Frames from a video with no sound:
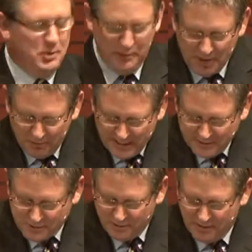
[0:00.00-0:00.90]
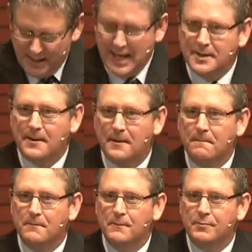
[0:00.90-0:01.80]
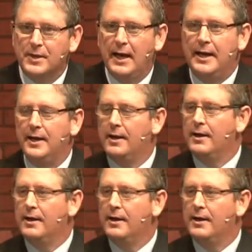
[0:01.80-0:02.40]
We know the answer to that. Hey,